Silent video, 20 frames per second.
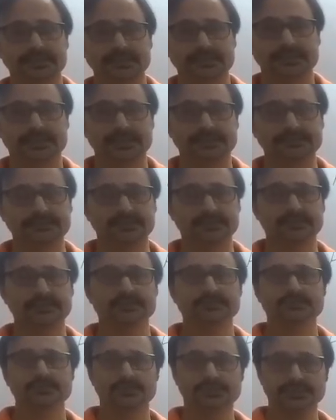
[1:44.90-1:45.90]
their tax
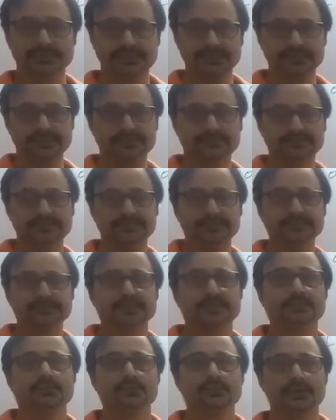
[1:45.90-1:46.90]
returns or their
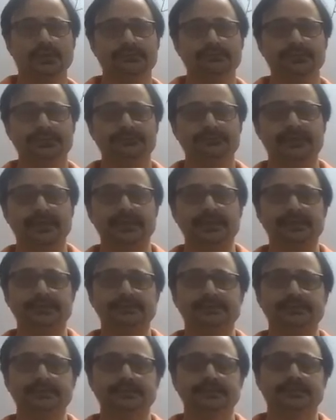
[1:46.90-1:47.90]
CA, whoever
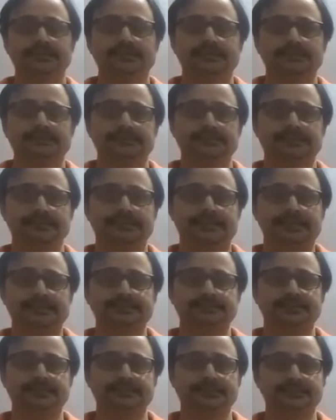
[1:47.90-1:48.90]
filing the
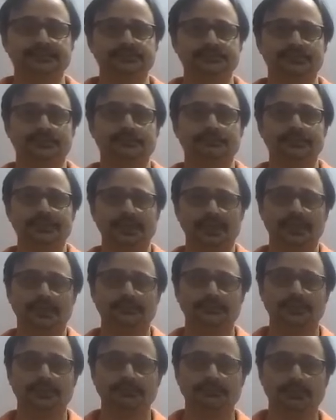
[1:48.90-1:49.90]
tax returns on
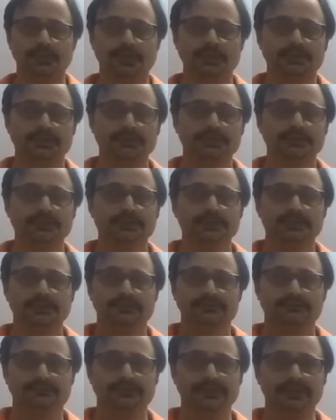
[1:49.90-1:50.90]
behalf of borrower,
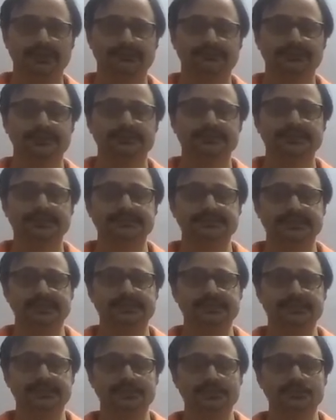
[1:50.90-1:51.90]
whenever they
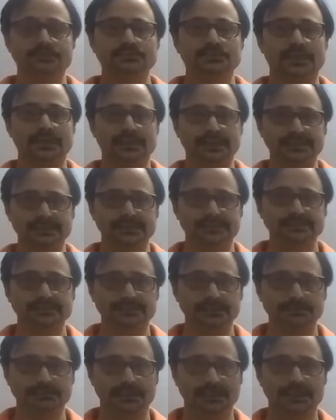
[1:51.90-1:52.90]
send it to the
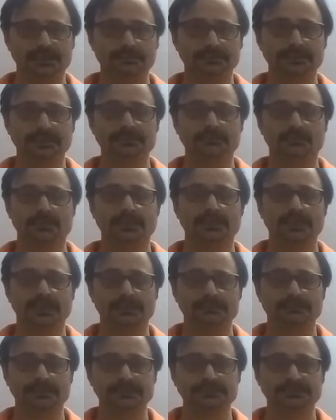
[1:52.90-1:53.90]
IRS department, what
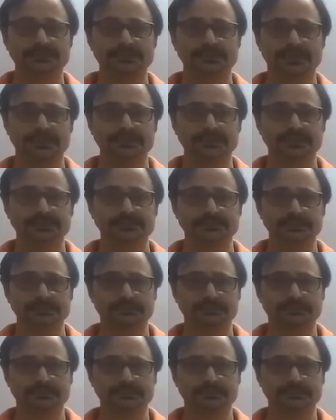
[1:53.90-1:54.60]
happens in IRS